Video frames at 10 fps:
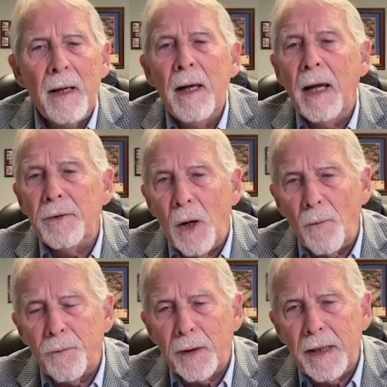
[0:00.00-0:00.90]
And don't
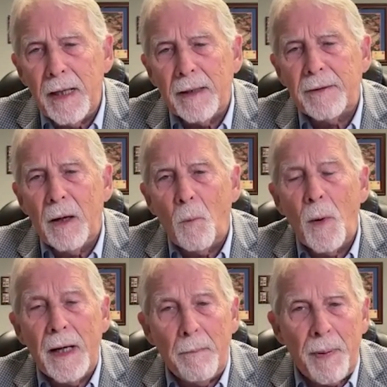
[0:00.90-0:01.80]
forget that
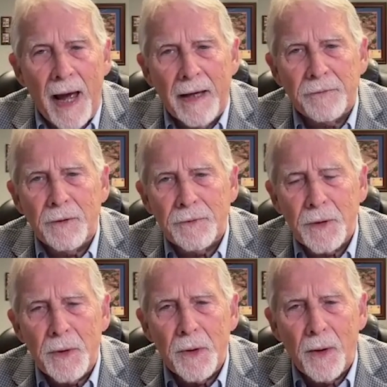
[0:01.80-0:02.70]
when it passes to
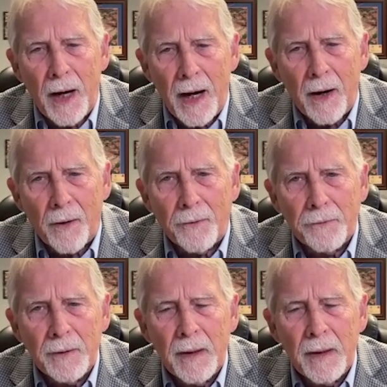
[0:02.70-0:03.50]
your heirs,